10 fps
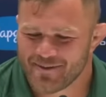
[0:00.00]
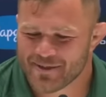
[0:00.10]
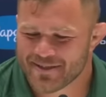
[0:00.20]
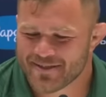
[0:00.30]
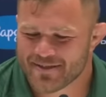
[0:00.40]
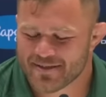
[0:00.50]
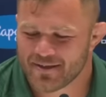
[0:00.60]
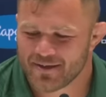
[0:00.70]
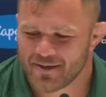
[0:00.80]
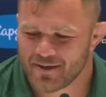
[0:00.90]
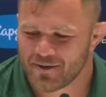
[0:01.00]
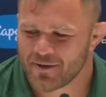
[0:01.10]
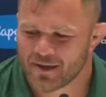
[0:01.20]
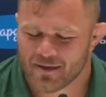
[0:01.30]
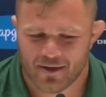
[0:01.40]
was, you
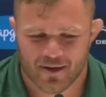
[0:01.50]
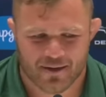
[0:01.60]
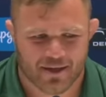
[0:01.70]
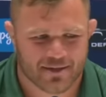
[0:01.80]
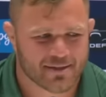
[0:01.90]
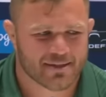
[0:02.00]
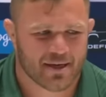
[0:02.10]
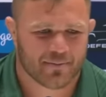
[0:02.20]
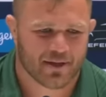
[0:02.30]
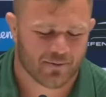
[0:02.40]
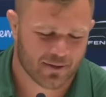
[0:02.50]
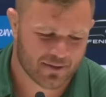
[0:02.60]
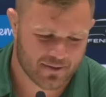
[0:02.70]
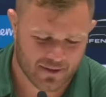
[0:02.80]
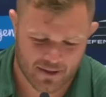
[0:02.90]
know, I think it's the same thing
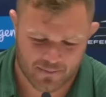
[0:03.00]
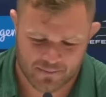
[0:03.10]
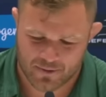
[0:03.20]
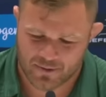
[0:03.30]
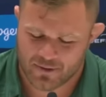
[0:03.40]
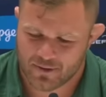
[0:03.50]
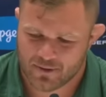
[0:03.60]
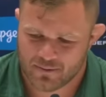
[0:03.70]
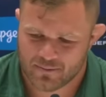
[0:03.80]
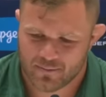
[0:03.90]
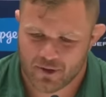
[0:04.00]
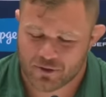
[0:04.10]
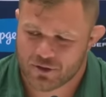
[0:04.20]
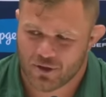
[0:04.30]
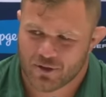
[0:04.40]
what
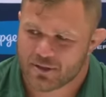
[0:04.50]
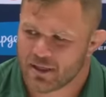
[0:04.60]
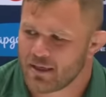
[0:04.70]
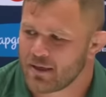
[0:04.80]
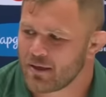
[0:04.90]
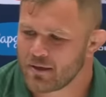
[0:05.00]
Coach Jacques said.